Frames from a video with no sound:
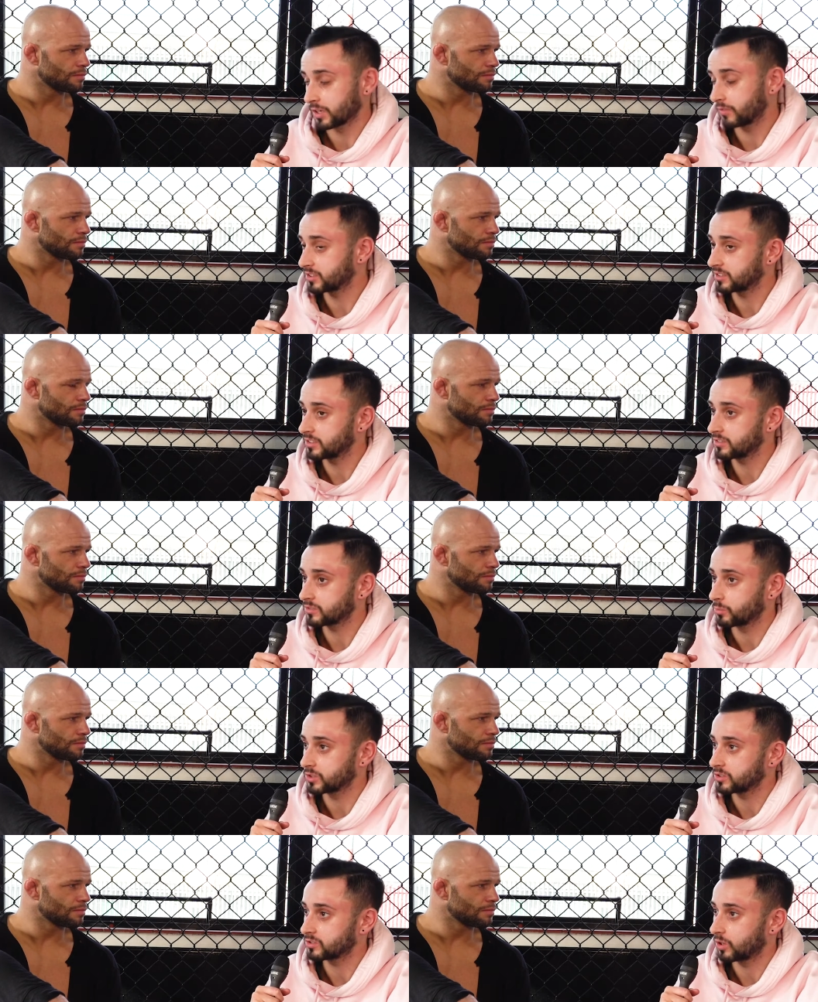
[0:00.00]
Speaker 1: obviously
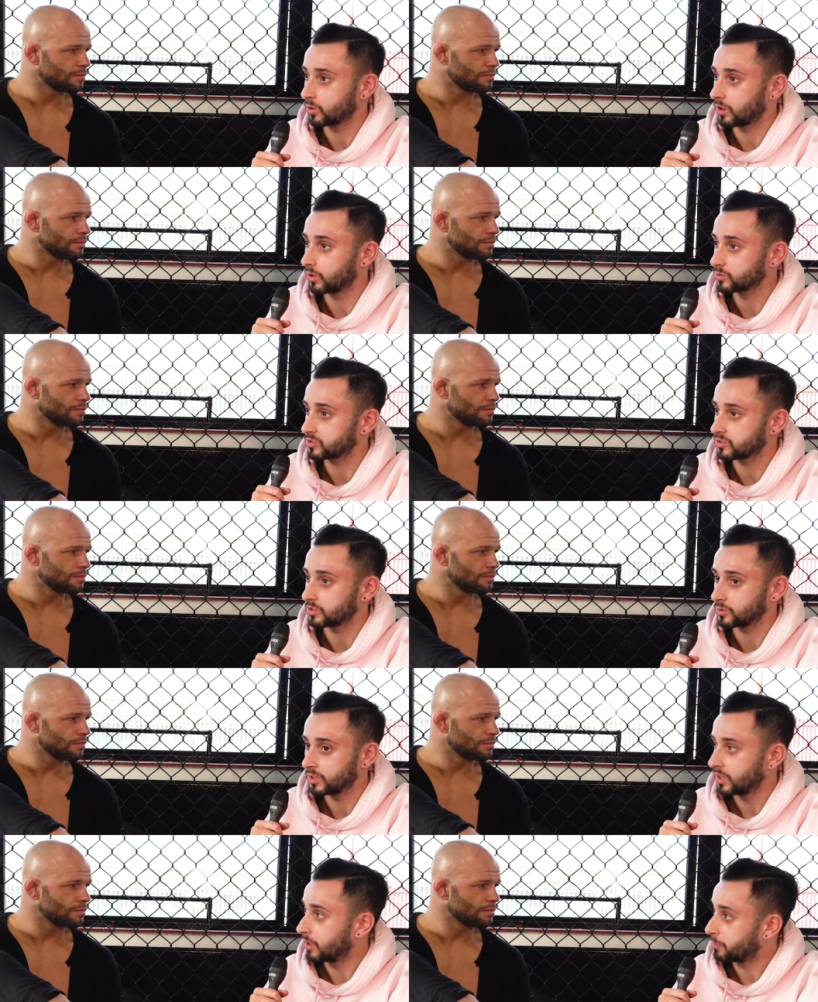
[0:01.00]
someone you're so close to,
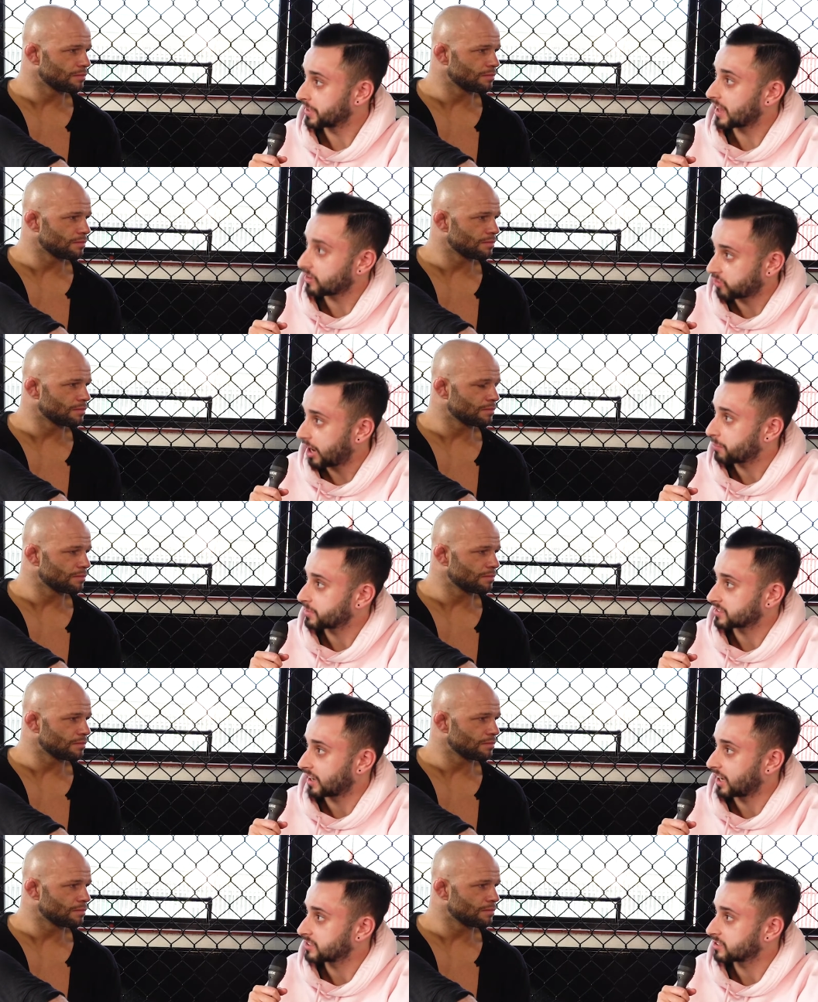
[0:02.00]
be there right
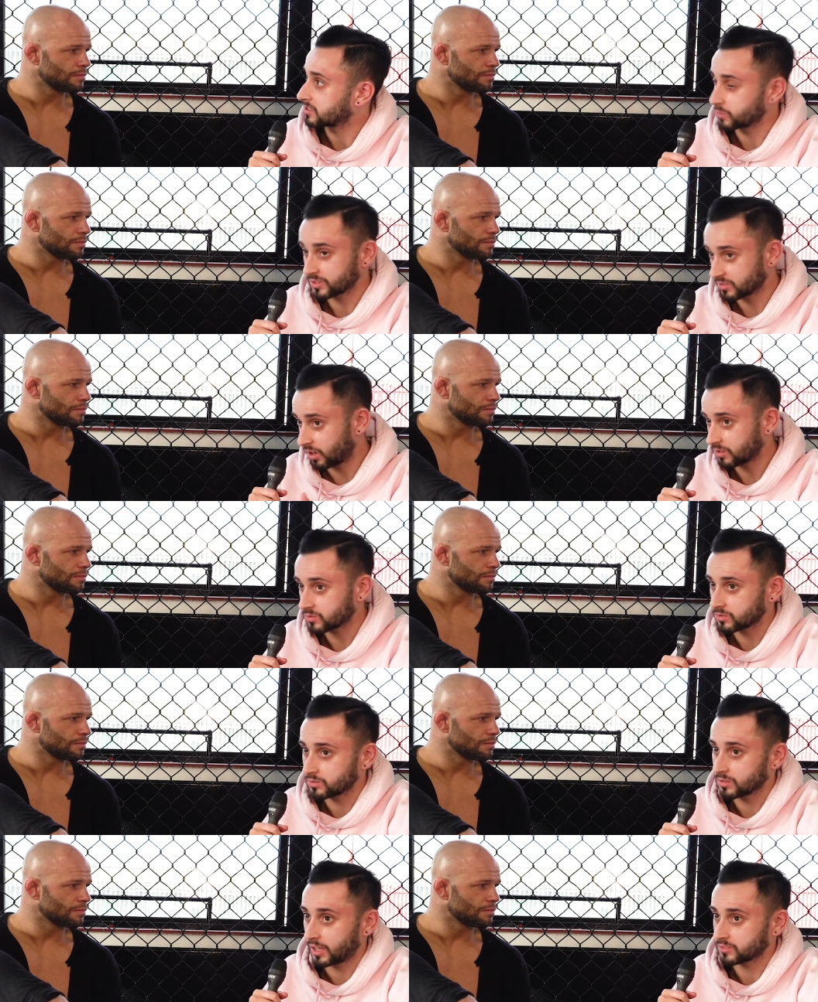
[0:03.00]
beside you? So it's not
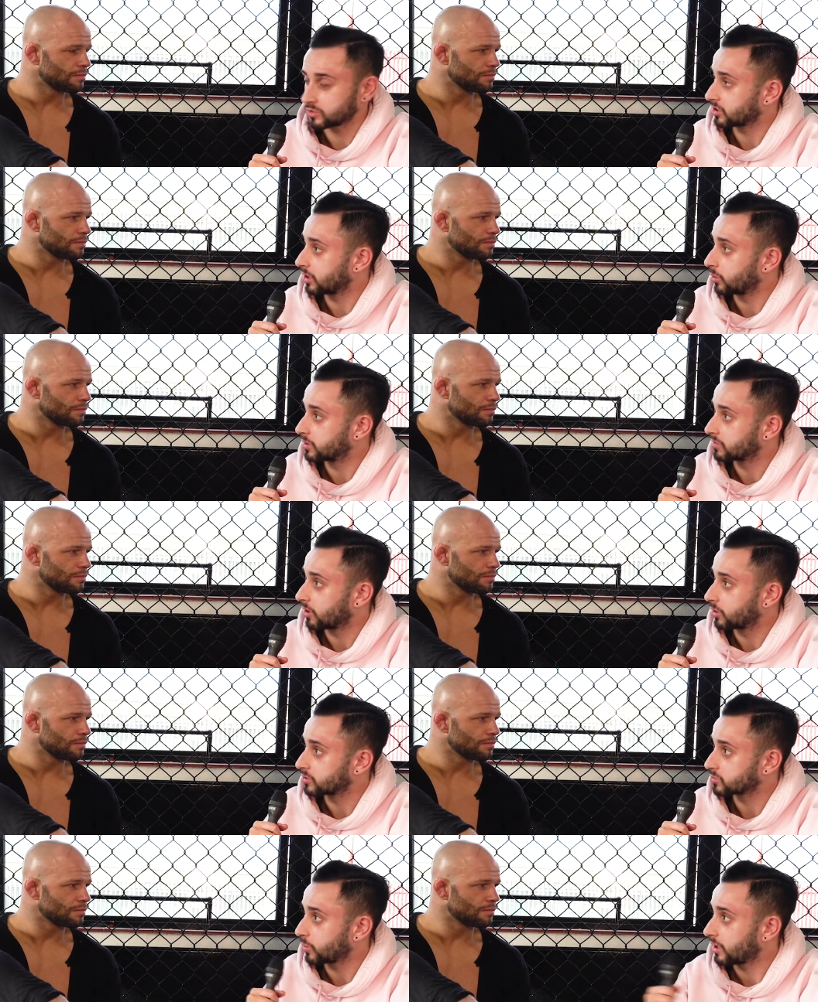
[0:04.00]
like such a lonely
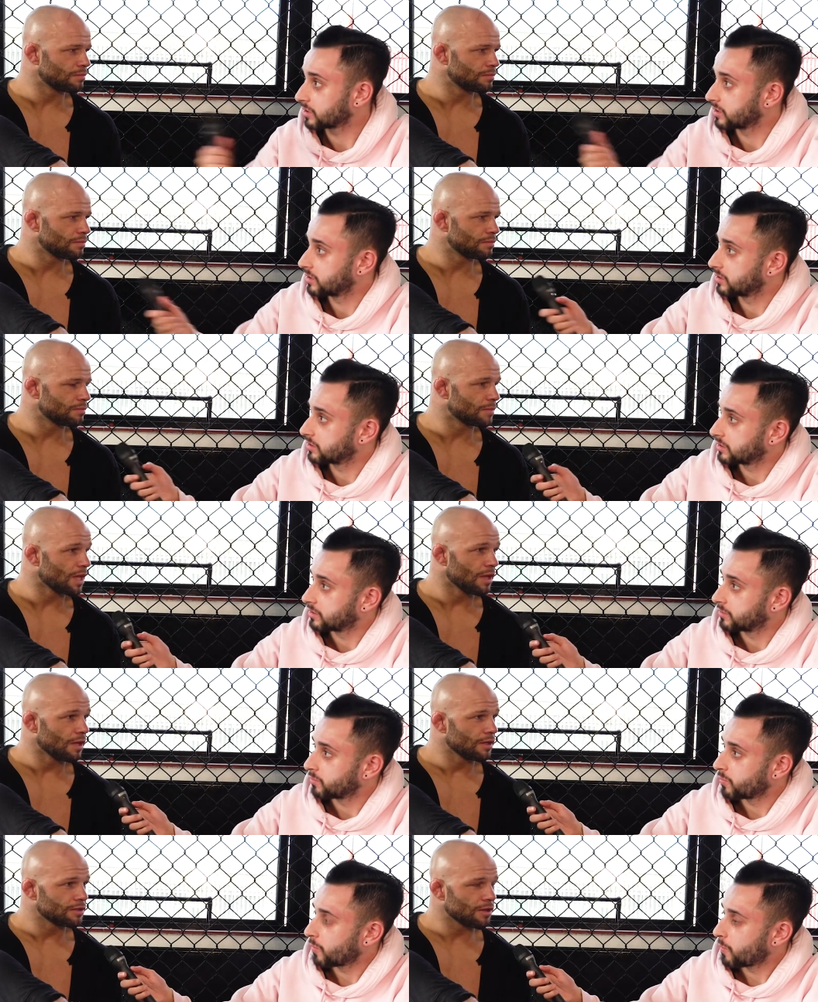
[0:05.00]
road as well.
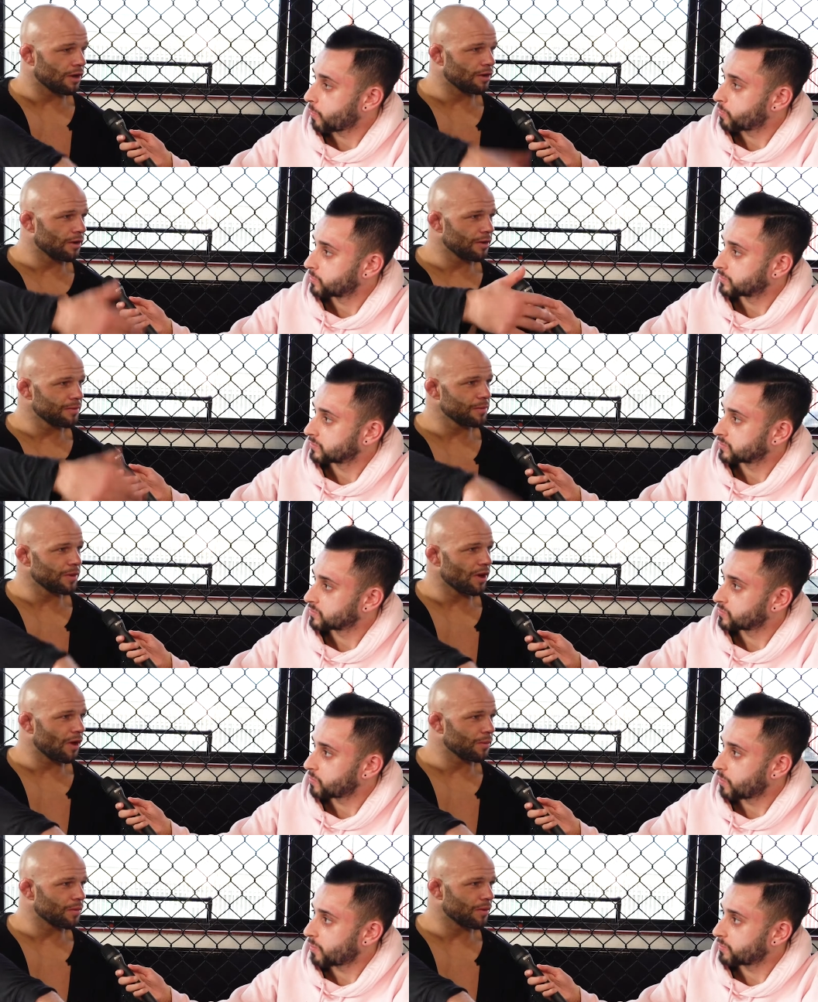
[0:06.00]
Speaker 2: It's not. No, we're,
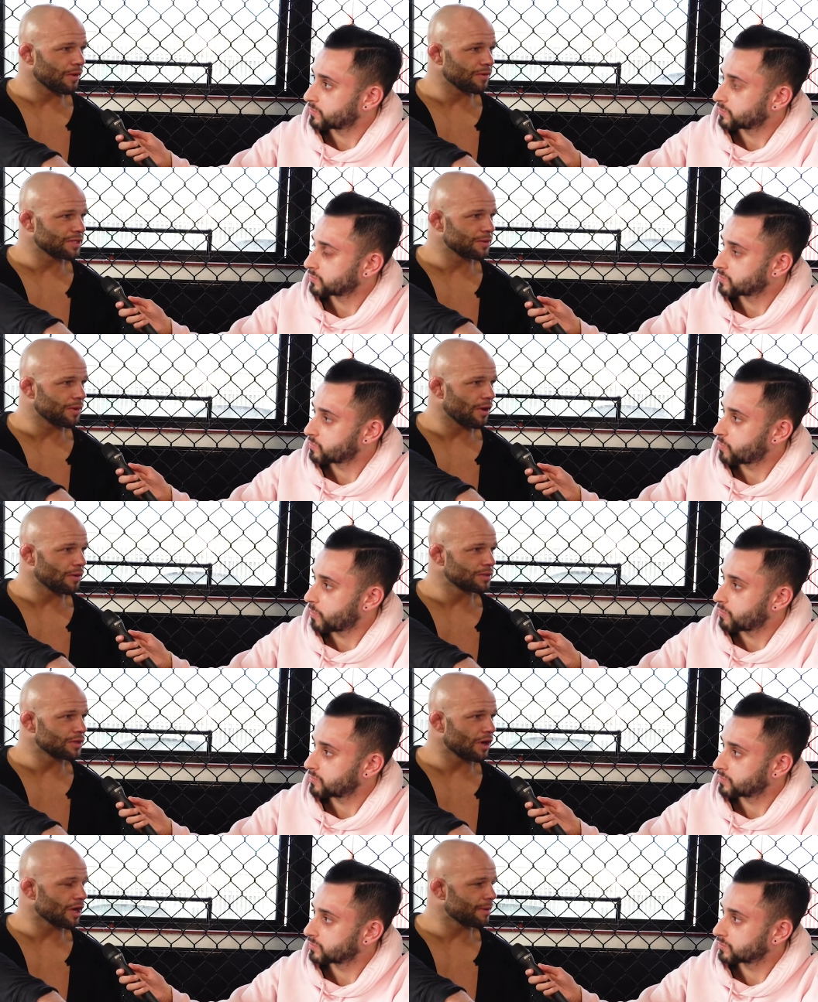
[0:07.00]
all, we're obviously we're always
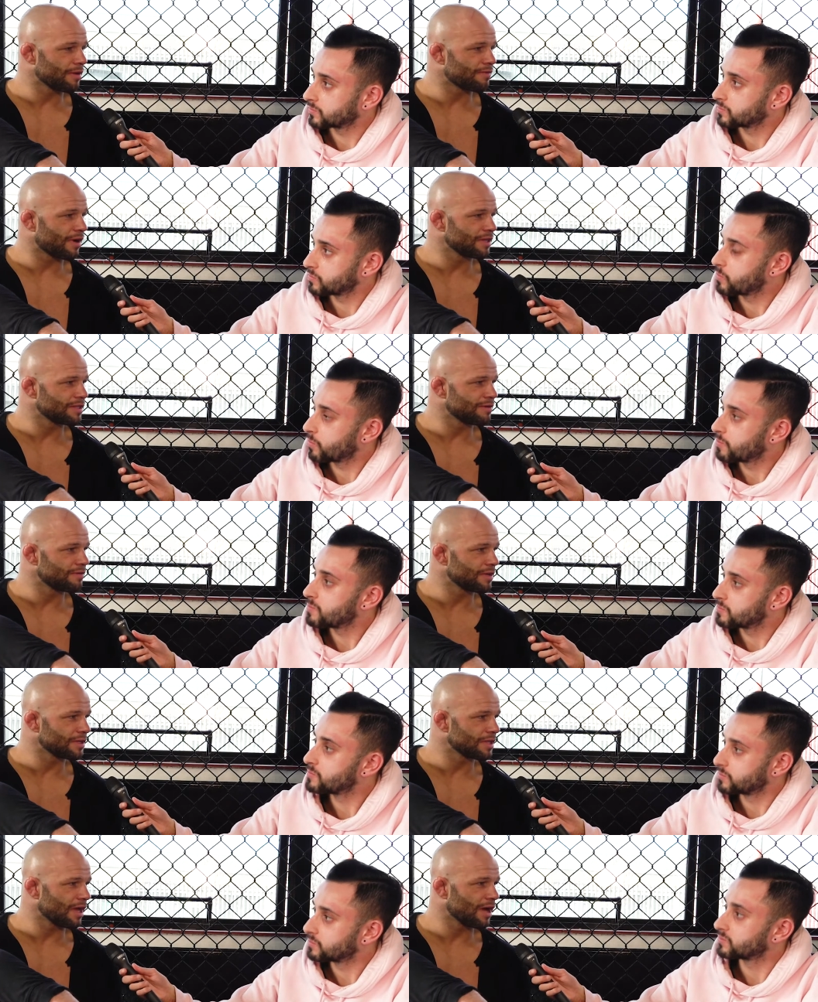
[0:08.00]
talking about fighting and
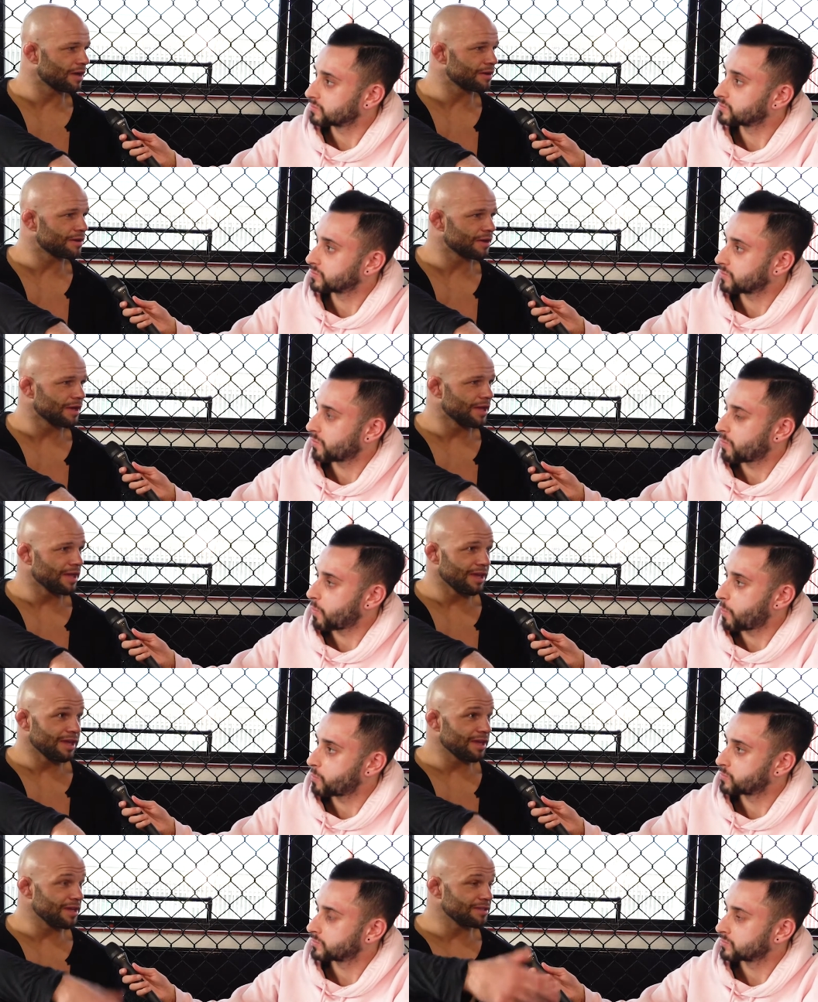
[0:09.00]
things like that, and
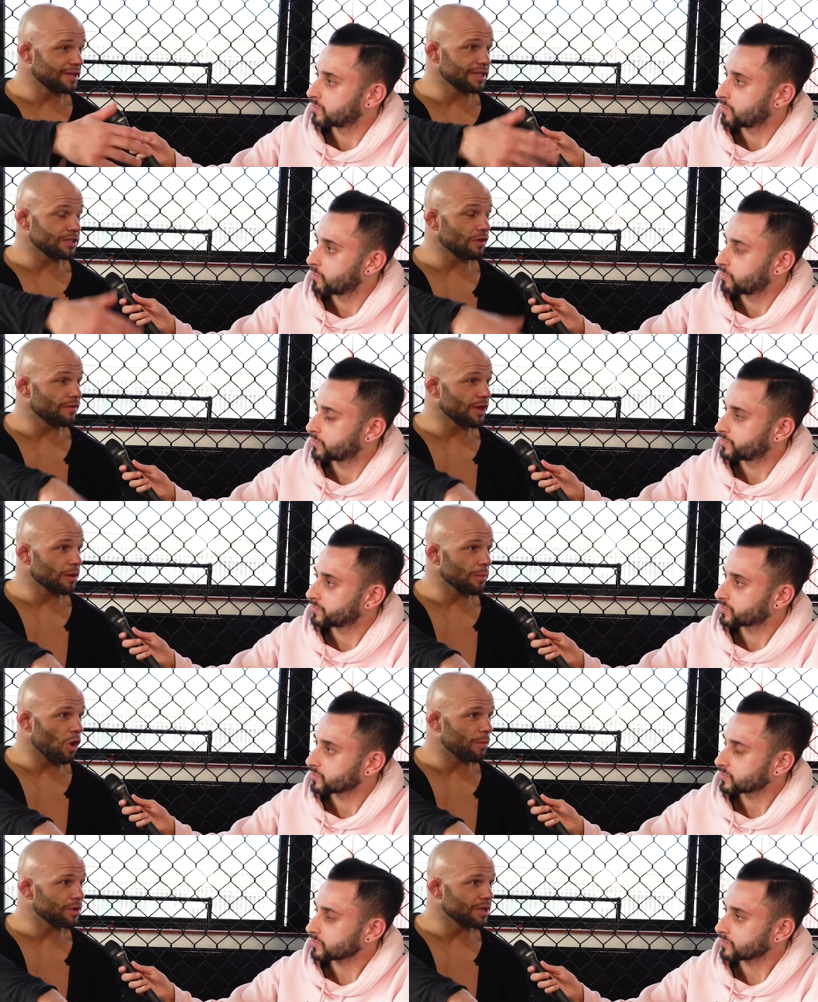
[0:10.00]
he's he's loving it at the
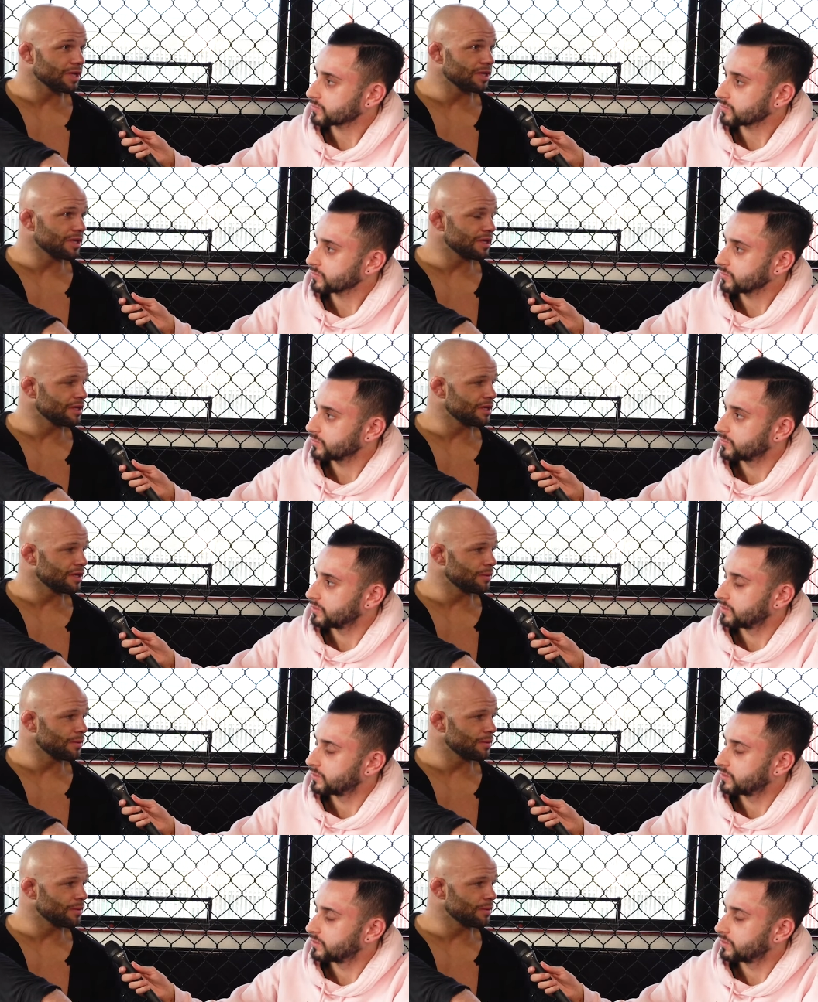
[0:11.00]
moment. He he, he